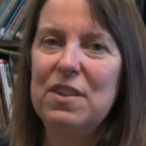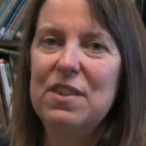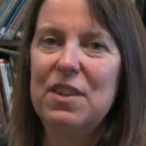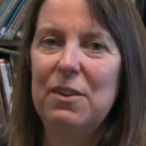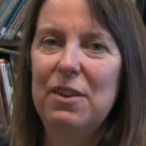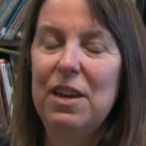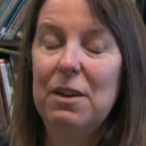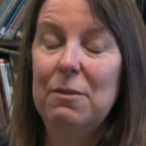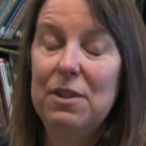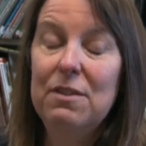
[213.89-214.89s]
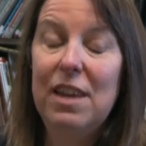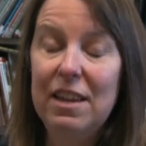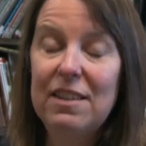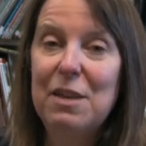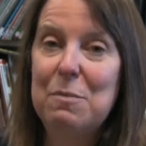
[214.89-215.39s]
So we do
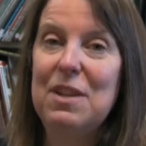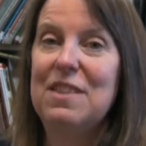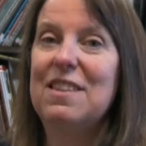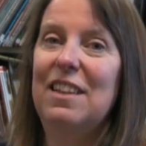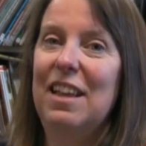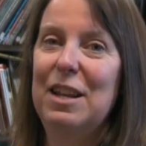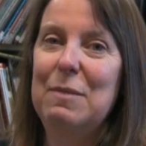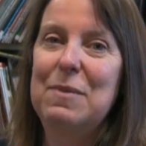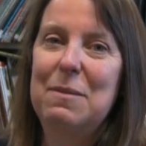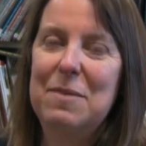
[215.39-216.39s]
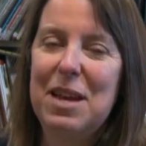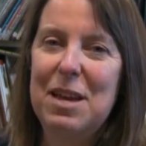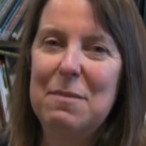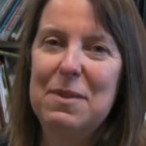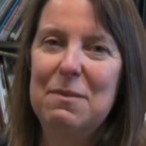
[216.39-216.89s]
take 10 minutes to line up
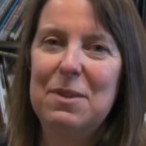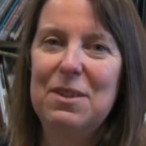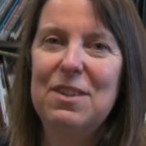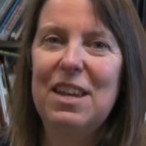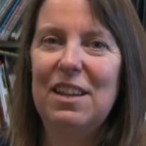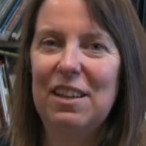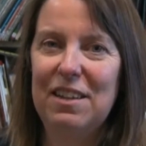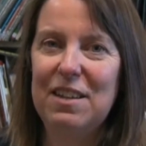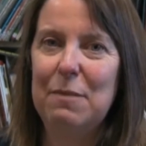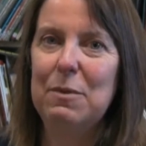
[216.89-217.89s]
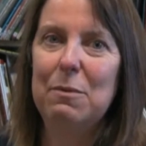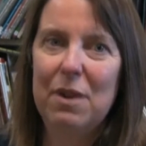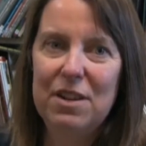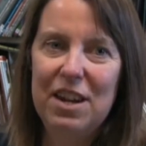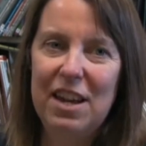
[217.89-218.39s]
sometimes, and we do take a lot of time to
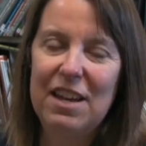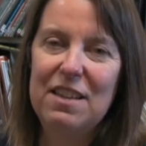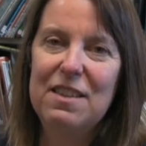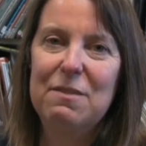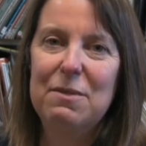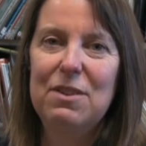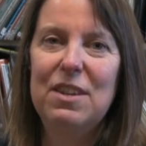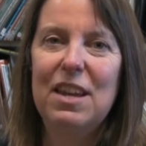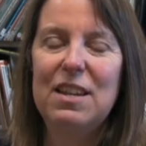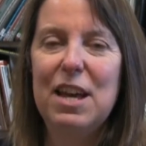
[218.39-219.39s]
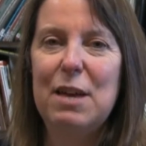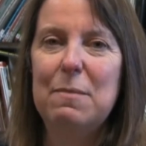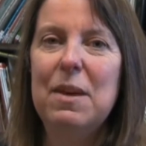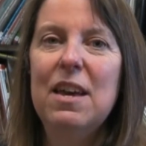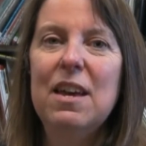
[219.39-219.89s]
wash hands, and we do take time
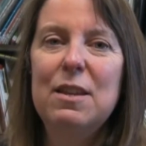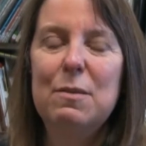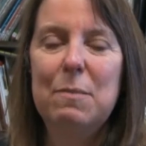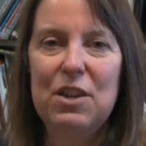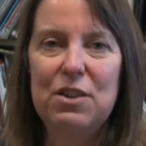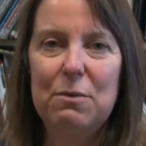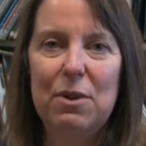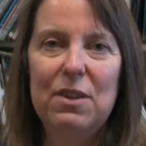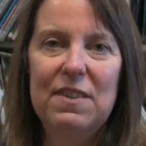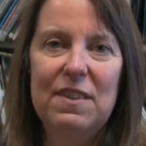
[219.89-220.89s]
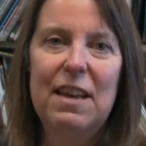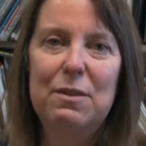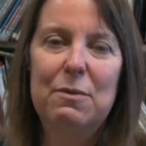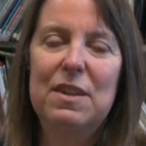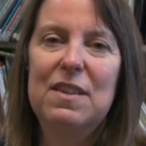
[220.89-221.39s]
to make sure we're all
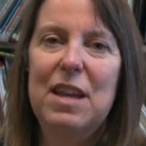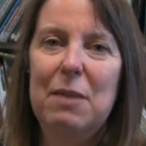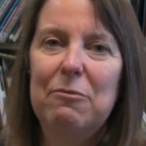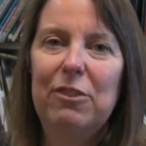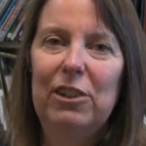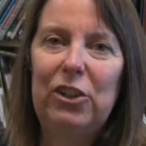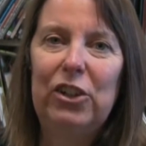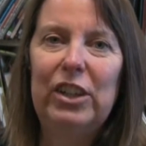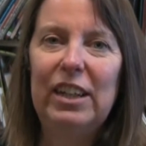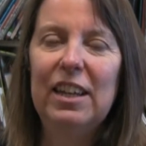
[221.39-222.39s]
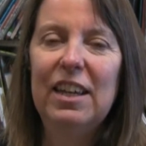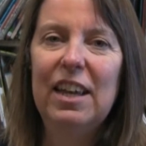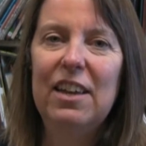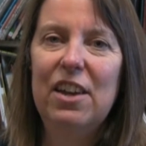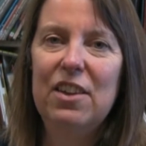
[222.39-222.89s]
set when it's time for learning,
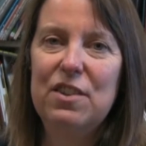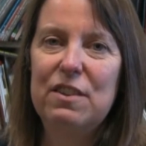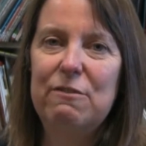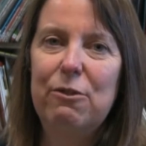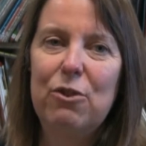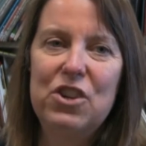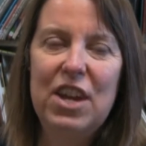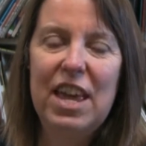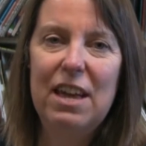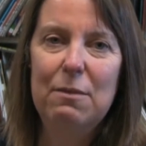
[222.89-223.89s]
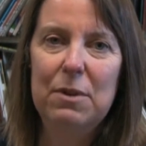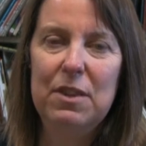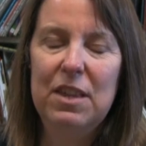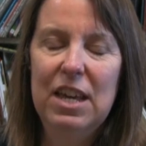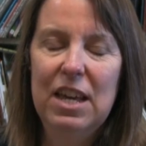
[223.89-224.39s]
and not just forge ahead with
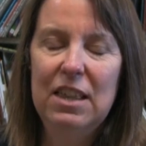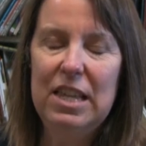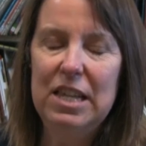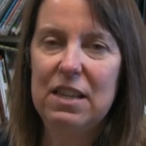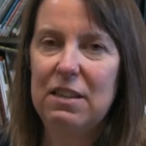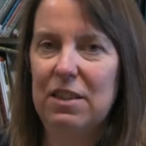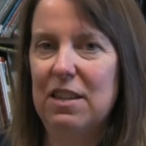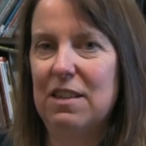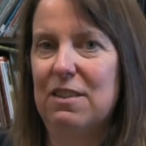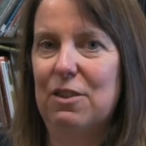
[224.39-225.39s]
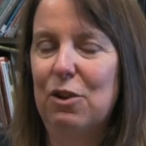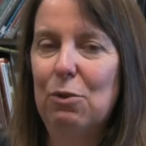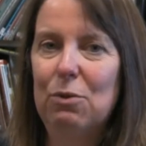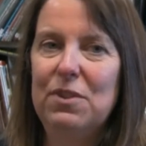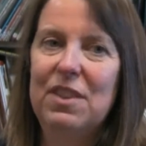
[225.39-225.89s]
these
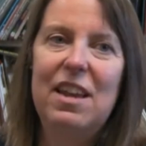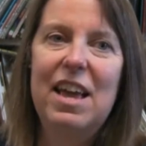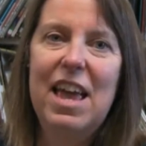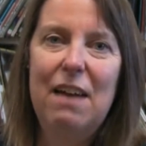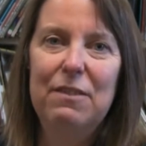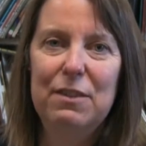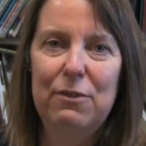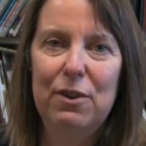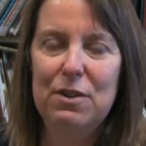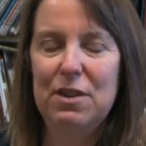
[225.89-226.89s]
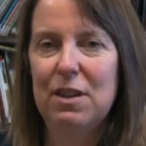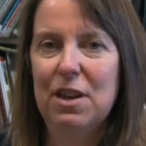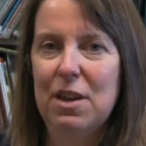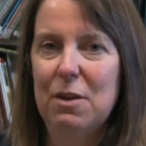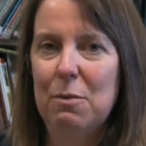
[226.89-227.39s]
goals that I have as far as
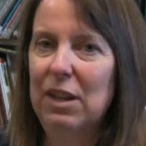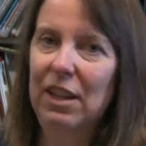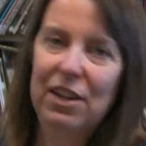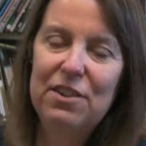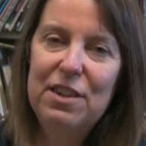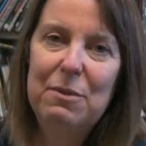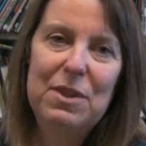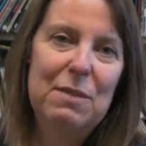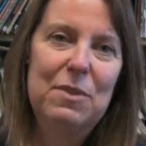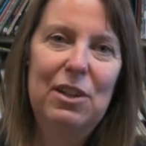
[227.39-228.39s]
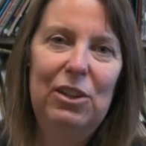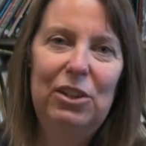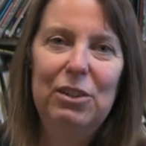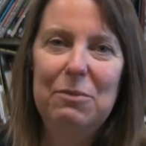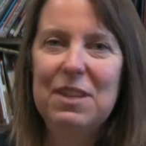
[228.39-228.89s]
what letters I want them to
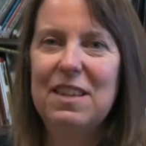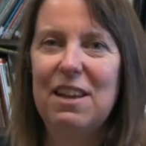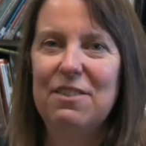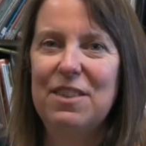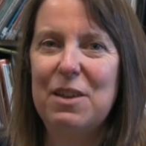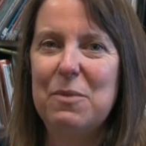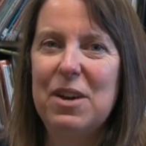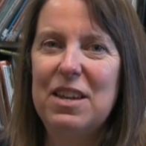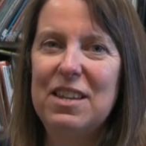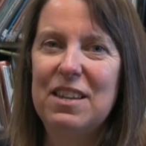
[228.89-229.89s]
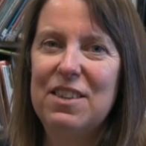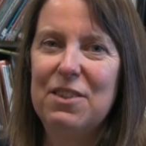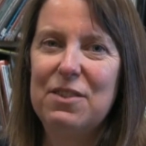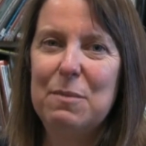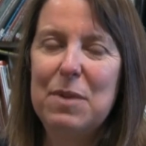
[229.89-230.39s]
learn and what sounds I want. And
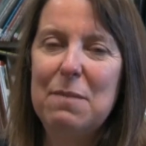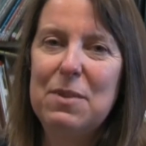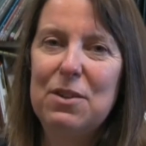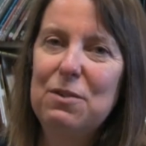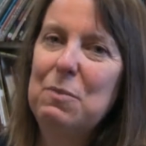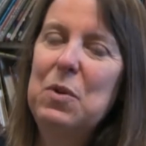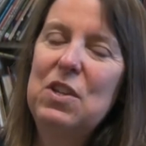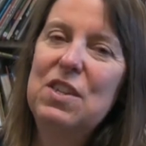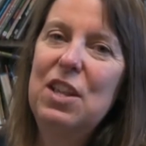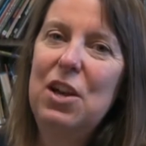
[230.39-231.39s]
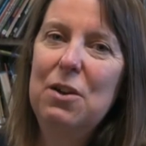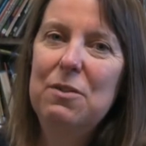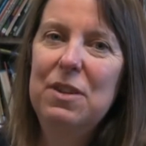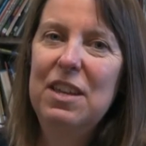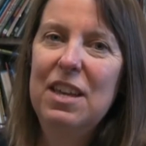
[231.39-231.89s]
so sometimes it goes pretty
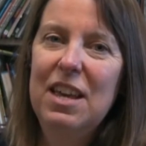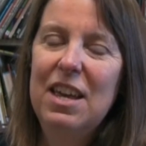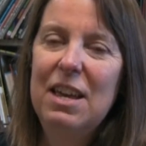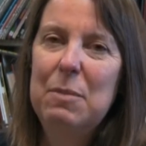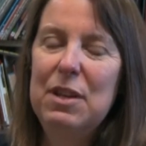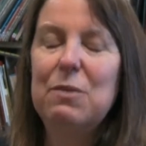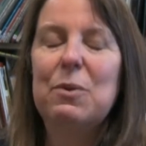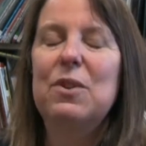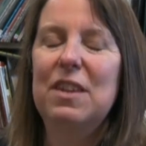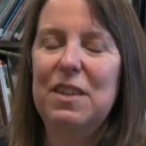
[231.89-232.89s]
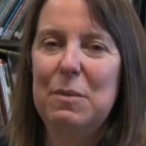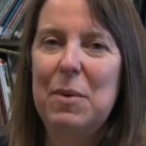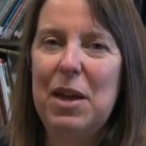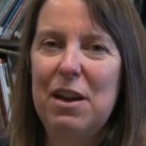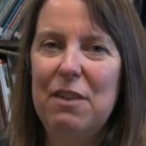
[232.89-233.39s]
slow, but it's worth it. The
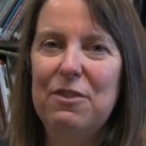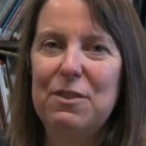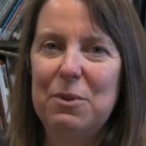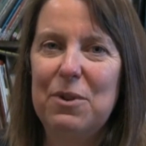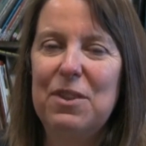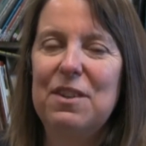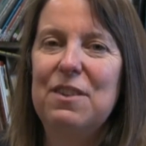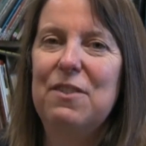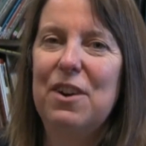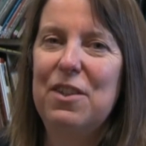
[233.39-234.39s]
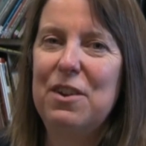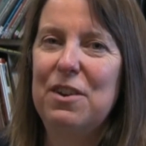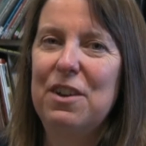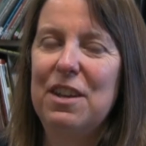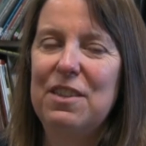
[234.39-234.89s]
payoff is worth it as far
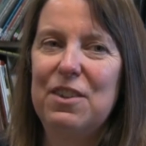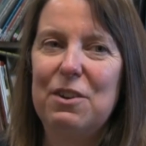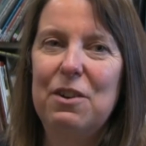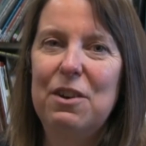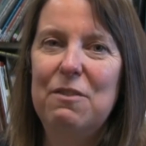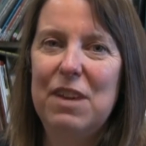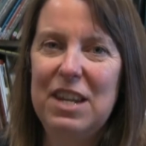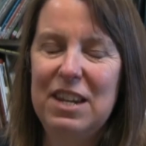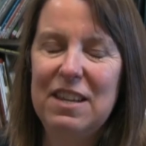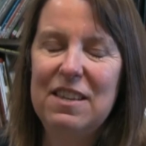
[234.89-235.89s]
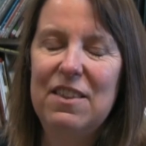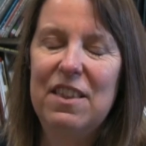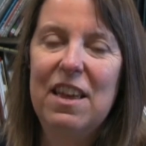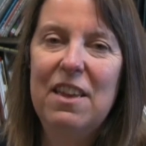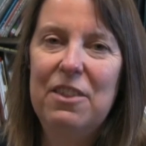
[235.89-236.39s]
as their readiness, and
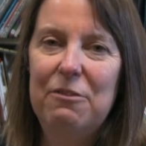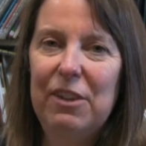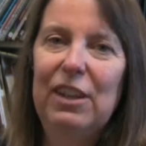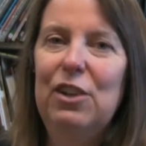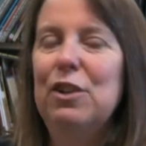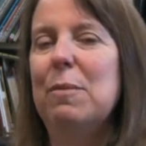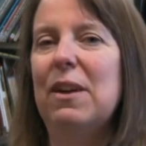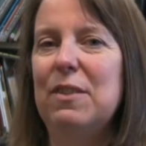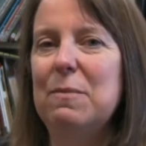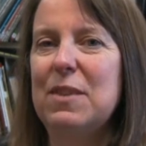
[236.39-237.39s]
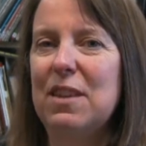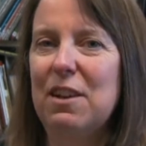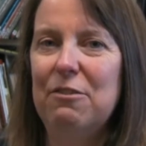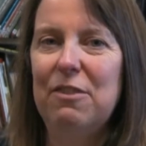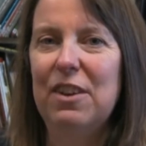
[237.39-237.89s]
they're feeling good about
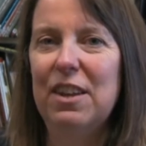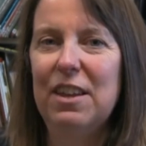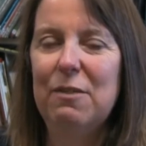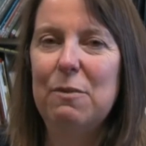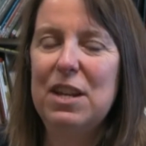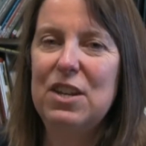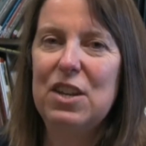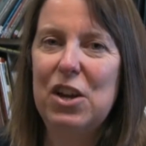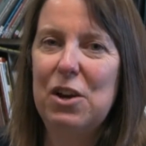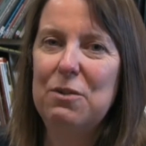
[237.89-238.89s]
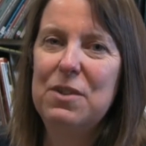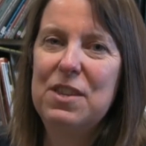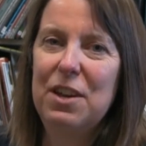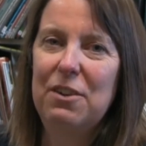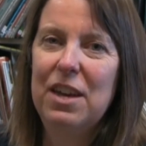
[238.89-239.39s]
themselves and ready to go.
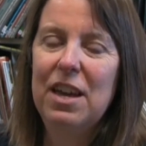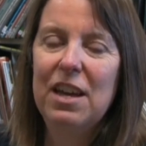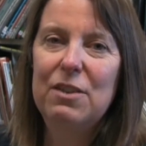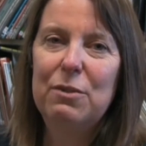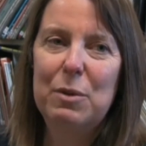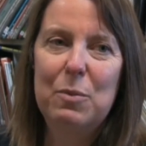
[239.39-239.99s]
So it's really